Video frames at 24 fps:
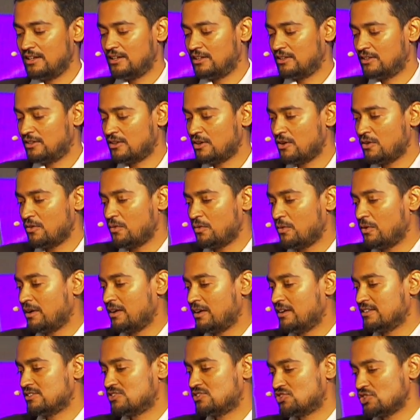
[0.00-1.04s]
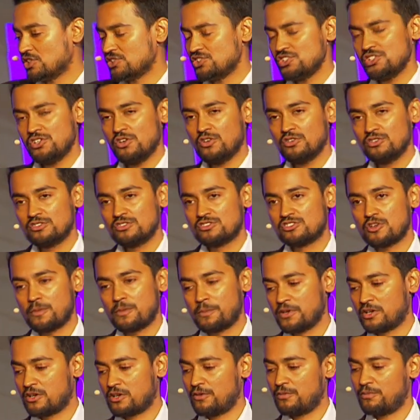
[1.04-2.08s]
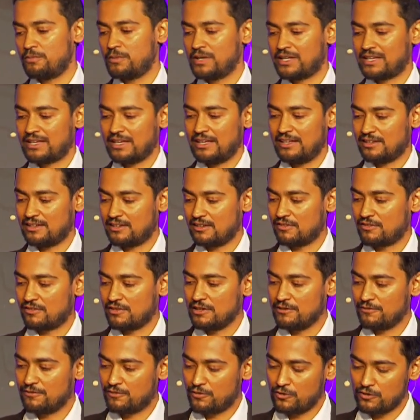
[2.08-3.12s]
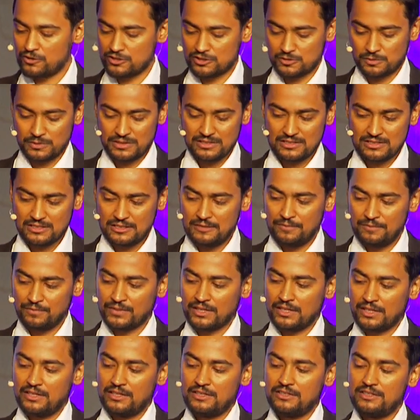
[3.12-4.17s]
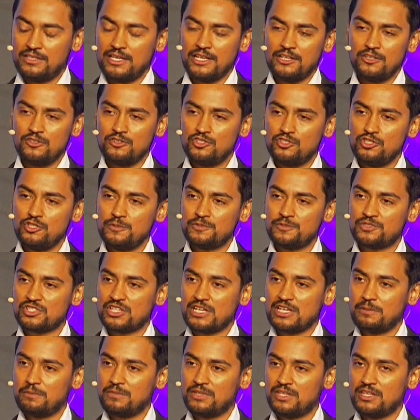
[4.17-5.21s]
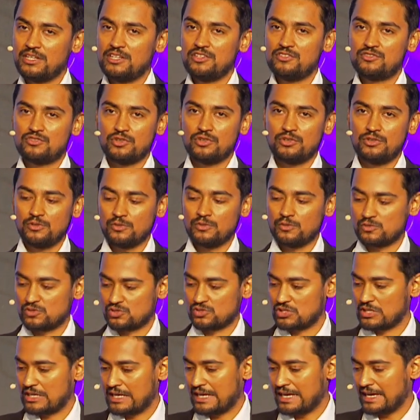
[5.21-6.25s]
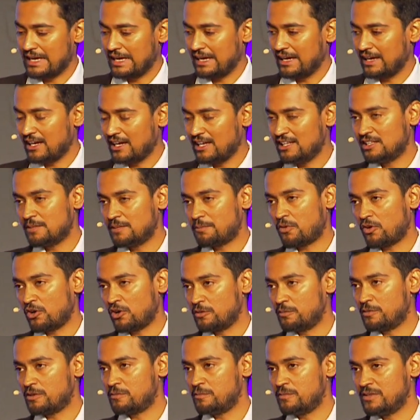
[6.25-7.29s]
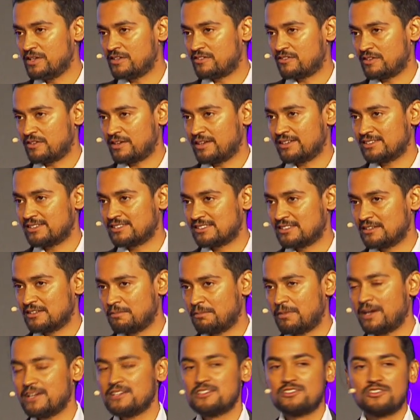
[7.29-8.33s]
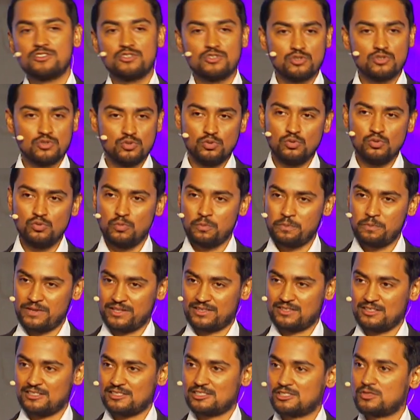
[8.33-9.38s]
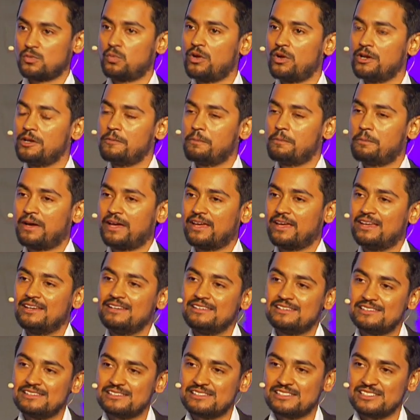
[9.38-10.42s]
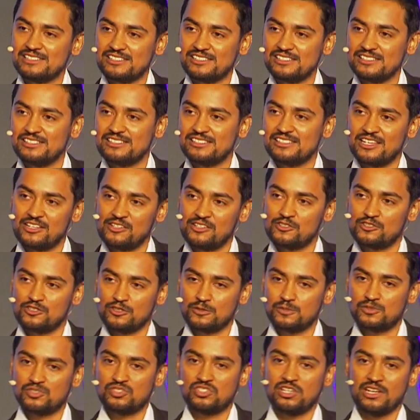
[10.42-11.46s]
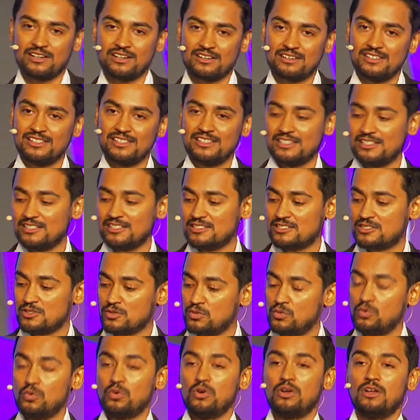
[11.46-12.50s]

Now, touching on the topic of mechanical reinforcement, nanotubes can be introduced in the polymer matrix by two methods. One, by inculcating nanotubes directly into